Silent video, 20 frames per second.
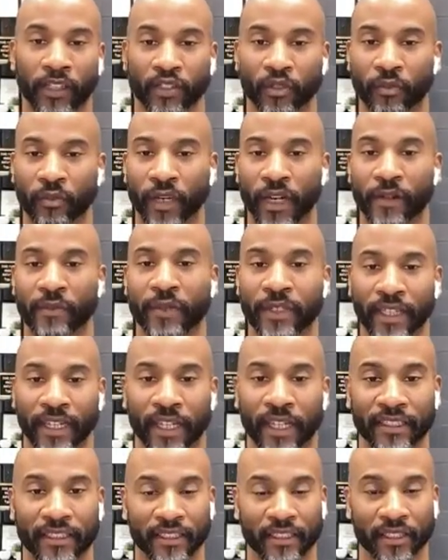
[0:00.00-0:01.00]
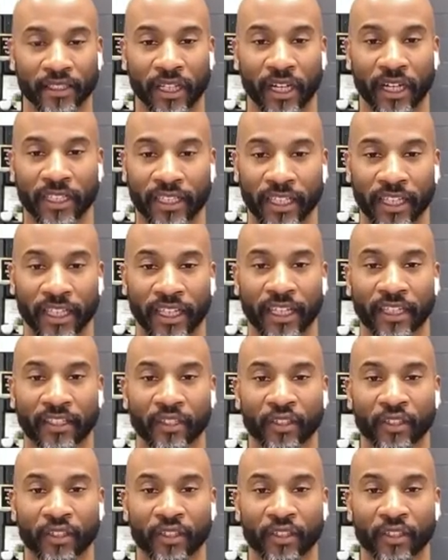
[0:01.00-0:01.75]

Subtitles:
So biomechanics is not king.